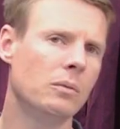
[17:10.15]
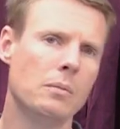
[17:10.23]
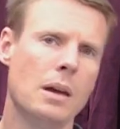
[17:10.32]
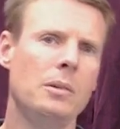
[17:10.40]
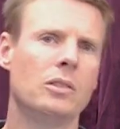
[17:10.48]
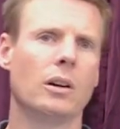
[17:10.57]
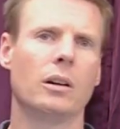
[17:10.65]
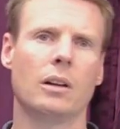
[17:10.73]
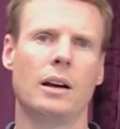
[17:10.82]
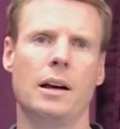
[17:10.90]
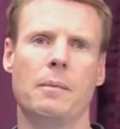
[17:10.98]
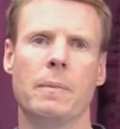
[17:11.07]
maybe start
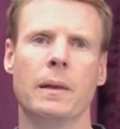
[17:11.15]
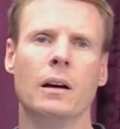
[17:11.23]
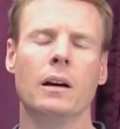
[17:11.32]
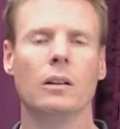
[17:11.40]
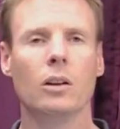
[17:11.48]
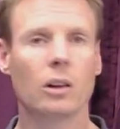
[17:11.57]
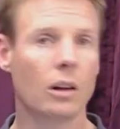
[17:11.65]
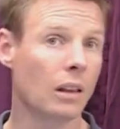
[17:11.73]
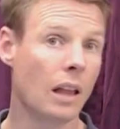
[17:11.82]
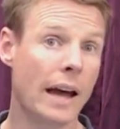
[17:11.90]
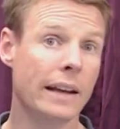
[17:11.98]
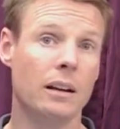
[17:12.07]
looking
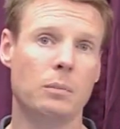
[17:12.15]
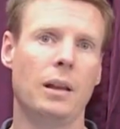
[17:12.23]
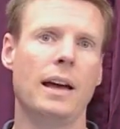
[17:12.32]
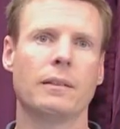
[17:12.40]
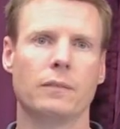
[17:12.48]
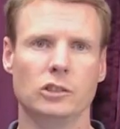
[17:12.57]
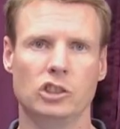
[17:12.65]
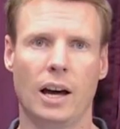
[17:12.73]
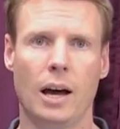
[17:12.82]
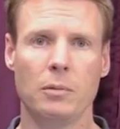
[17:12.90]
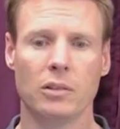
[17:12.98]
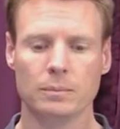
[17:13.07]
online and applying for
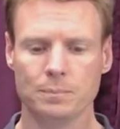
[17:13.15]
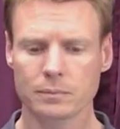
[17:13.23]
jobs.